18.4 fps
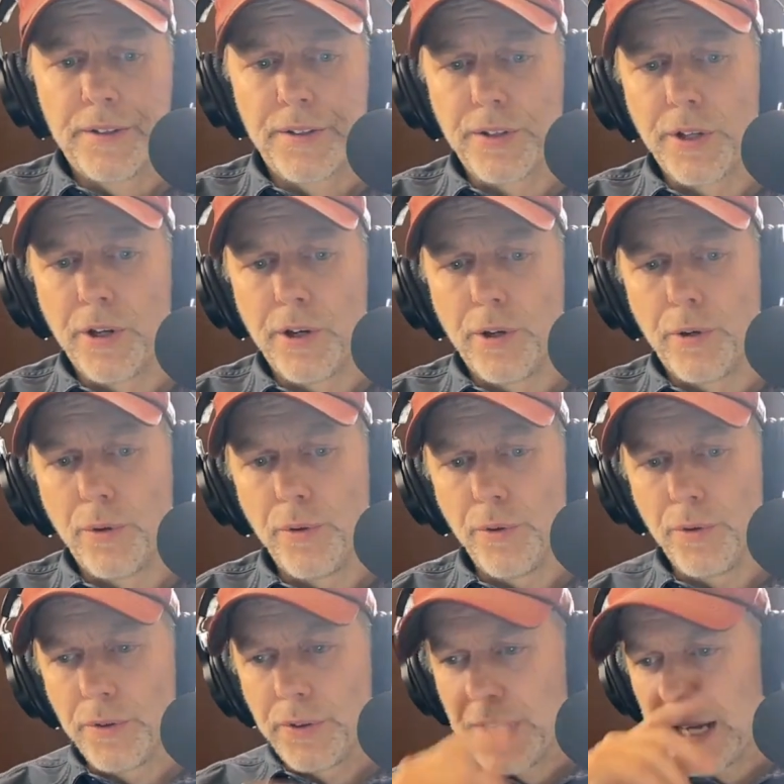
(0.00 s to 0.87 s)

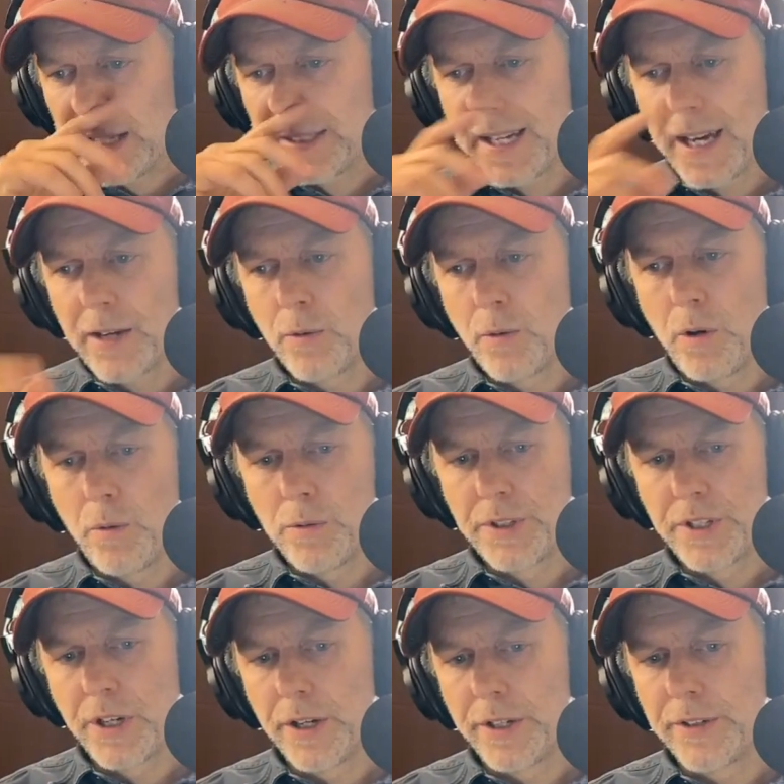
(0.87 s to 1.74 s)
So that's kind of what
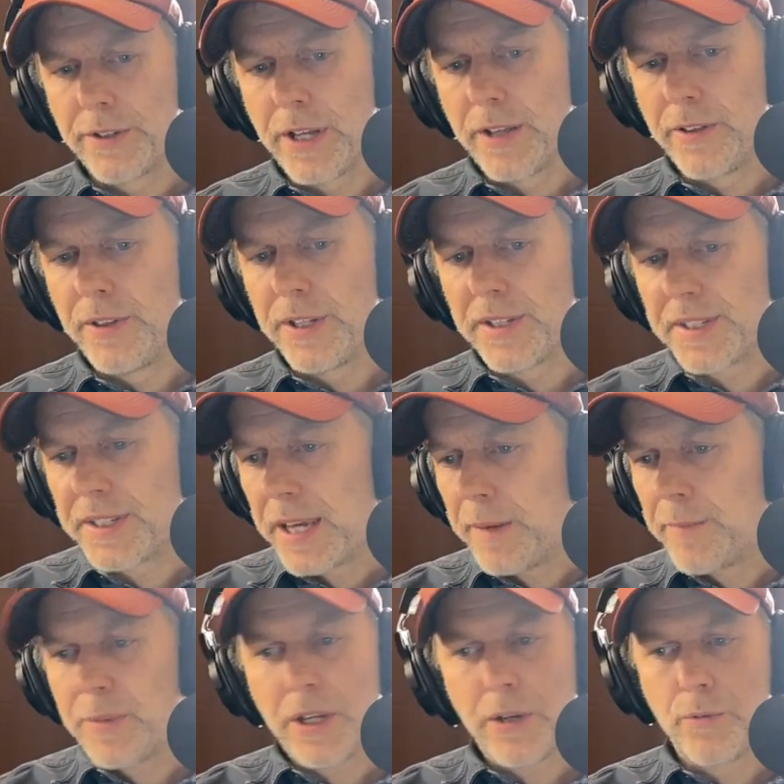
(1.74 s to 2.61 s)
was done. And then the
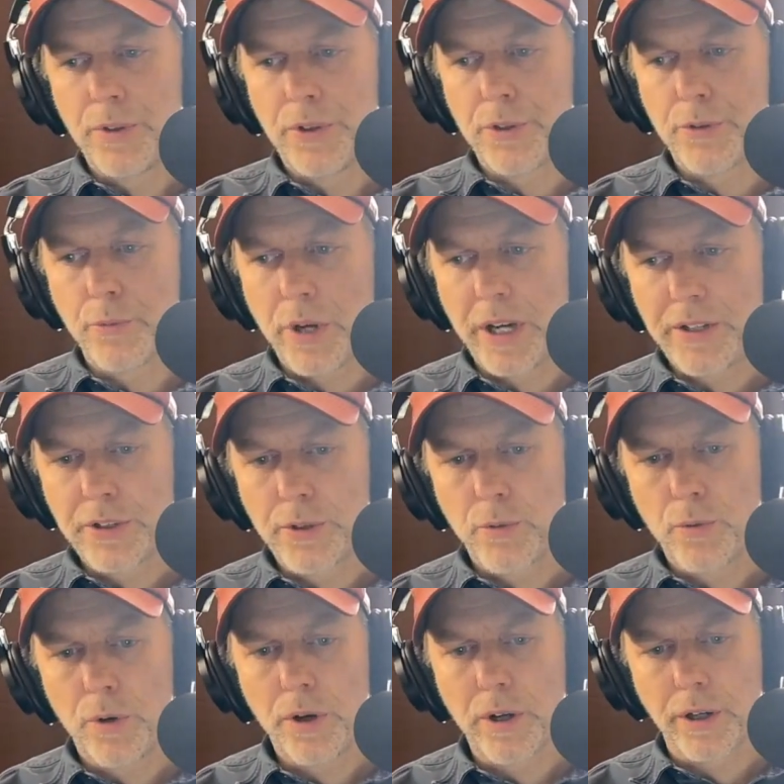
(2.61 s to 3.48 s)
same thing with the right
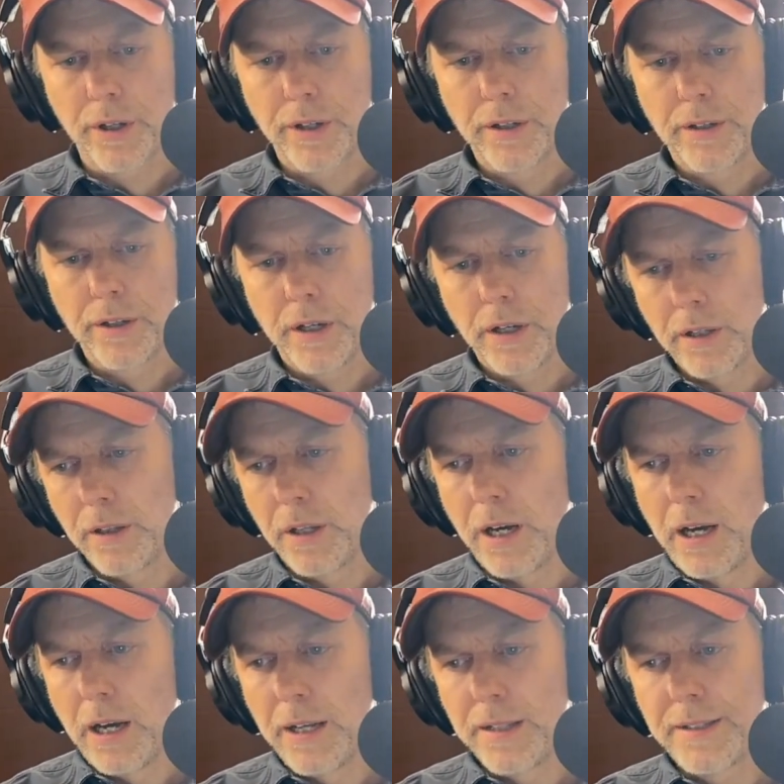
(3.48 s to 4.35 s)
to work law.